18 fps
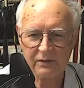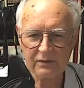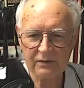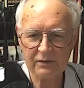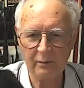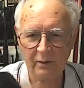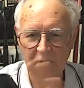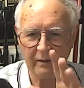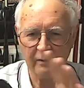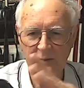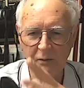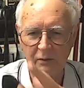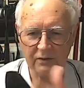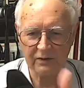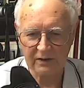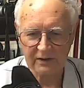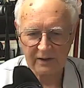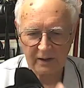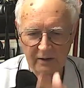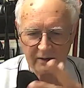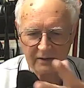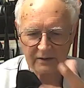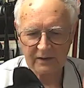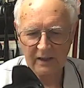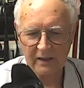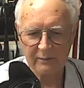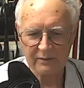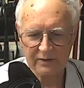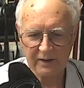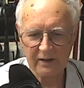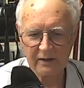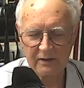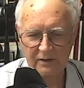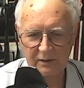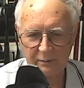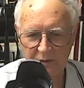It's similar, it looks exactly the same as that,
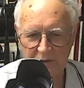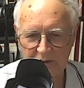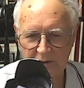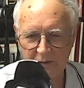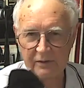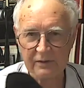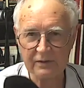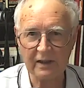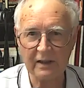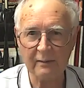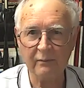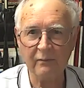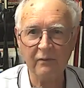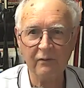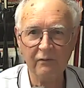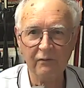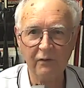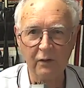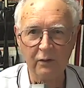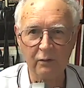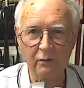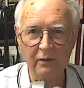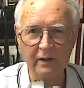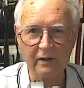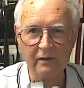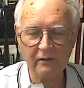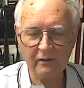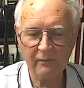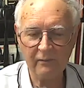except it's not the same focal length.